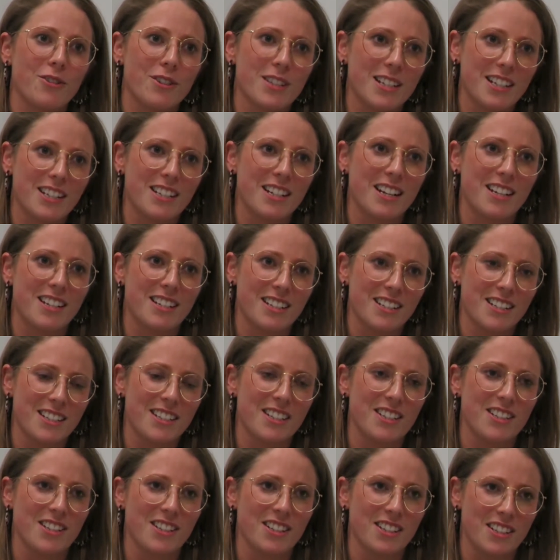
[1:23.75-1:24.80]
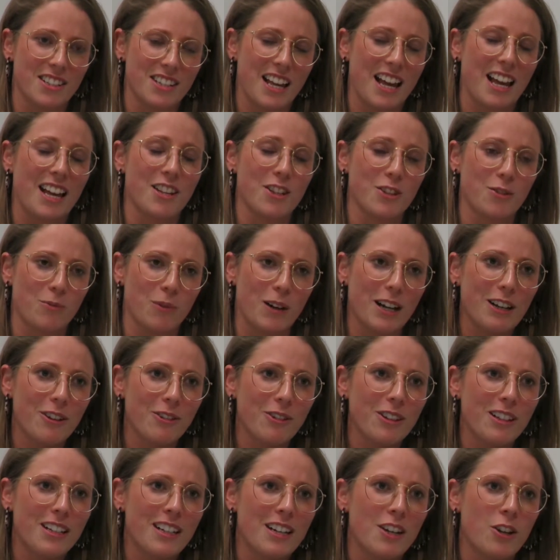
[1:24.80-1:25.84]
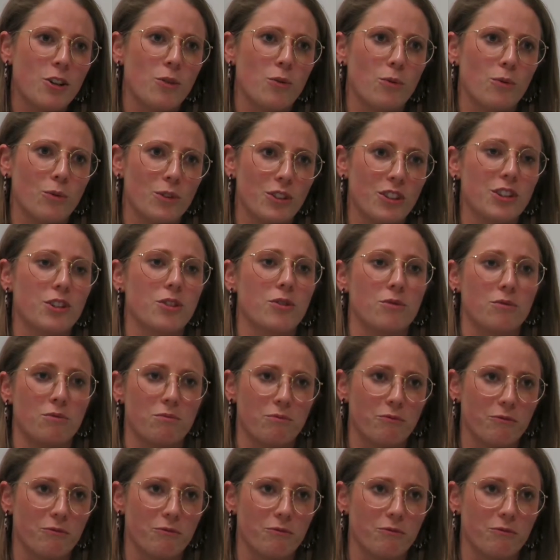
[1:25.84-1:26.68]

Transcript: use their teaching assistants as well was